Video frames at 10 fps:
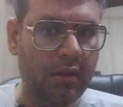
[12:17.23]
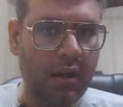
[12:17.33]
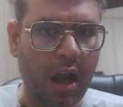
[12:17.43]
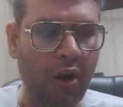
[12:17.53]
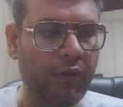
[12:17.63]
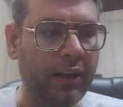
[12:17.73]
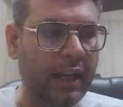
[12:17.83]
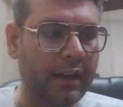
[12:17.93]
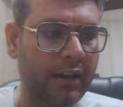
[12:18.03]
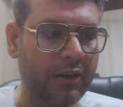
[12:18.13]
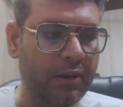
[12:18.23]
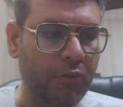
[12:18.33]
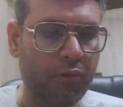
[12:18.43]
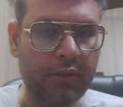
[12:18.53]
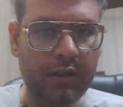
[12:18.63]
how we can
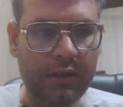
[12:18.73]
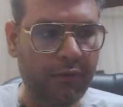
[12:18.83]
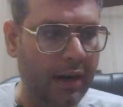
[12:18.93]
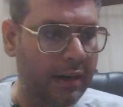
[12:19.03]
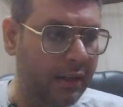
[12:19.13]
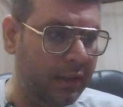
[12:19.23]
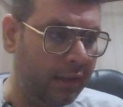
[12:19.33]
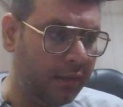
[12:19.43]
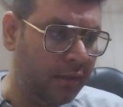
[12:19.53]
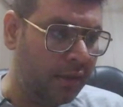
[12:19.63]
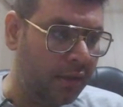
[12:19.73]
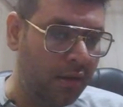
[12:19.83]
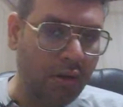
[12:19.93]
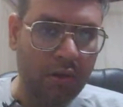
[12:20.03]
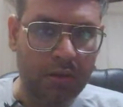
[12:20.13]
remove this defender?
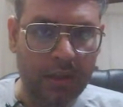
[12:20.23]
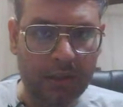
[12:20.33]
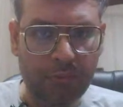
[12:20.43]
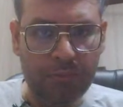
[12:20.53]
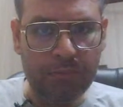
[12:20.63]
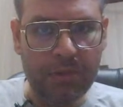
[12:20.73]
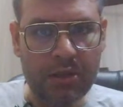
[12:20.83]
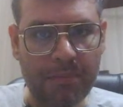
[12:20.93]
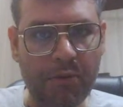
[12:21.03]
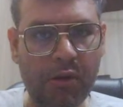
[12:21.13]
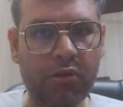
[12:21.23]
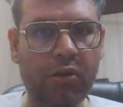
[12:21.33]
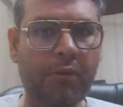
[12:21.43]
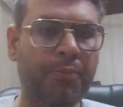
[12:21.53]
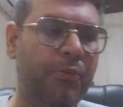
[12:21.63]
This bishop
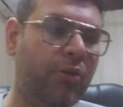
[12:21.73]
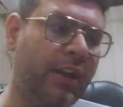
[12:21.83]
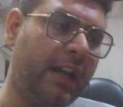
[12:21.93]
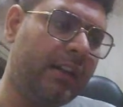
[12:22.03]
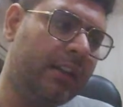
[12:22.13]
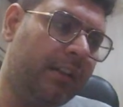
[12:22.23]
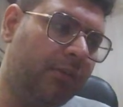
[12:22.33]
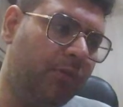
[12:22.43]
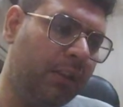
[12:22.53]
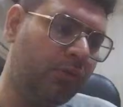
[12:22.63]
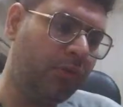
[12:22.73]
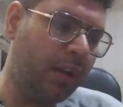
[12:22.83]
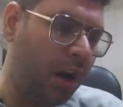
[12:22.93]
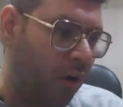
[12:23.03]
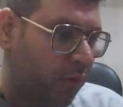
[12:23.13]
also protecting this weak
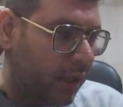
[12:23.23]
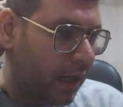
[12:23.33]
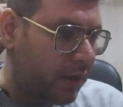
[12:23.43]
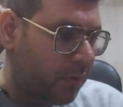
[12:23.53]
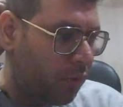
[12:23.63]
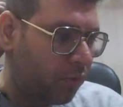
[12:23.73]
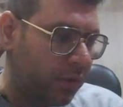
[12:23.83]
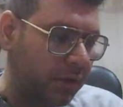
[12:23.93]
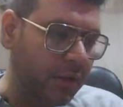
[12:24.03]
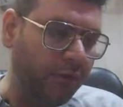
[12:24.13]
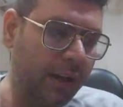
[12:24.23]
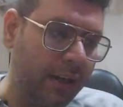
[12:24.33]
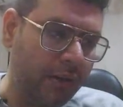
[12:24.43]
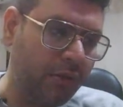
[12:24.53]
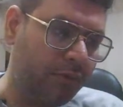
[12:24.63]
square. How we can remove this
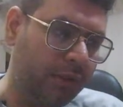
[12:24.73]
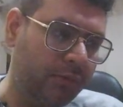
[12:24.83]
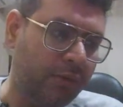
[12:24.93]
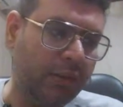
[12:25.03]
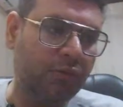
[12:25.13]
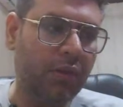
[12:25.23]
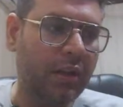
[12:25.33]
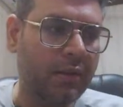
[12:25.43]
defender of this weak square?